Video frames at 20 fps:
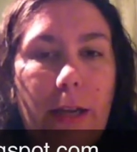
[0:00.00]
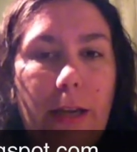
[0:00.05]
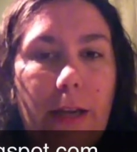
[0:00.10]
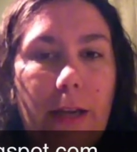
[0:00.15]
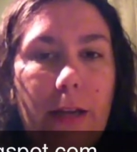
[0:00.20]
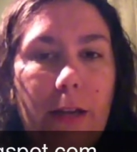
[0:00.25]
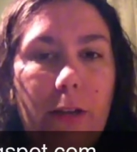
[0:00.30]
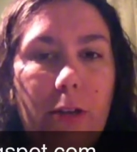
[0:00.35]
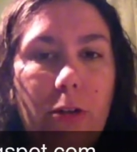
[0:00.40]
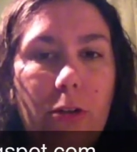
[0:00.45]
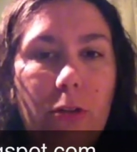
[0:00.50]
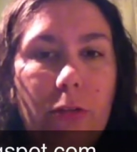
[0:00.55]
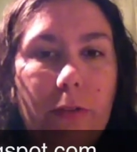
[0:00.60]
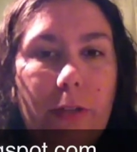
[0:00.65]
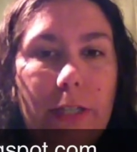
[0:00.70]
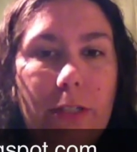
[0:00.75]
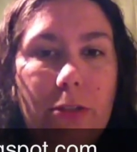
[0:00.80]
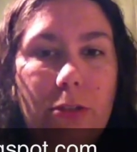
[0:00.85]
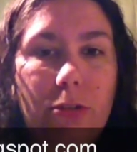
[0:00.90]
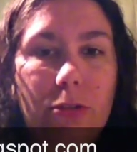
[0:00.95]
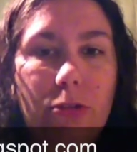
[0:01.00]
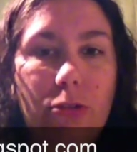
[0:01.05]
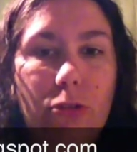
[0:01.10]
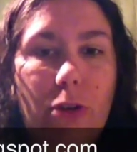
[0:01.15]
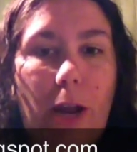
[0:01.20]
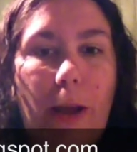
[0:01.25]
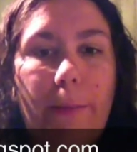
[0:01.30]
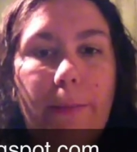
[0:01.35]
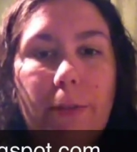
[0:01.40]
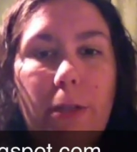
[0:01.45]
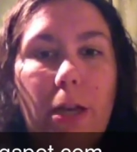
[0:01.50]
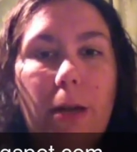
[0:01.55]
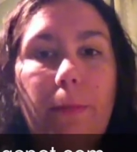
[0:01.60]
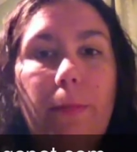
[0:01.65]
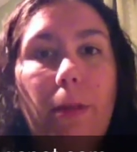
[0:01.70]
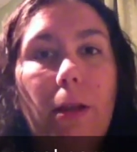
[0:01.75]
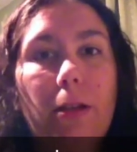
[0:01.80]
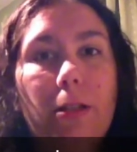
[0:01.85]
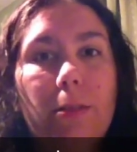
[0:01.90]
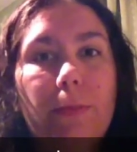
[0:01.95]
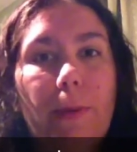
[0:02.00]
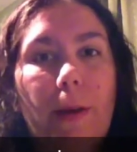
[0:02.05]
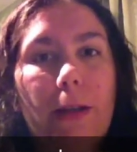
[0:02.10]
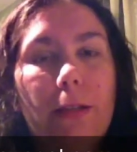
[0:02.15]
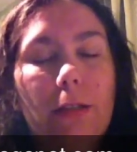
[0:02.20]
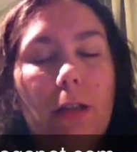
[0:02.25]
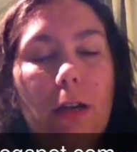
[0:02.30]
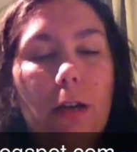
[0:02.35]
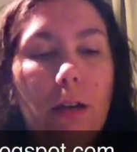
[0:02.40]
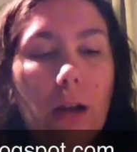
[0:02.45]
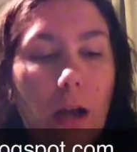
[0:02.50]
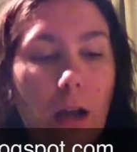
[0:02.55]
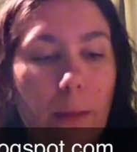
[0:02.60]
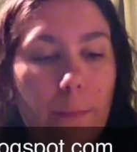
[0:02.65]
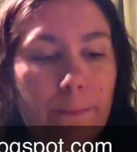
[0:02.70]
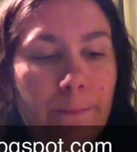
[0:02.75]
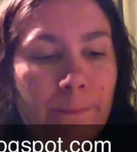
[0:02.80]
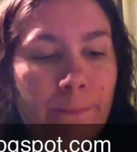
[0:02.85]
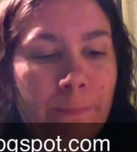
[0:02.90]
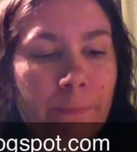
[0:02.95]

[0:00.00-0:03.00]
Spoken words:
at girlracerscrap.blogspot.com.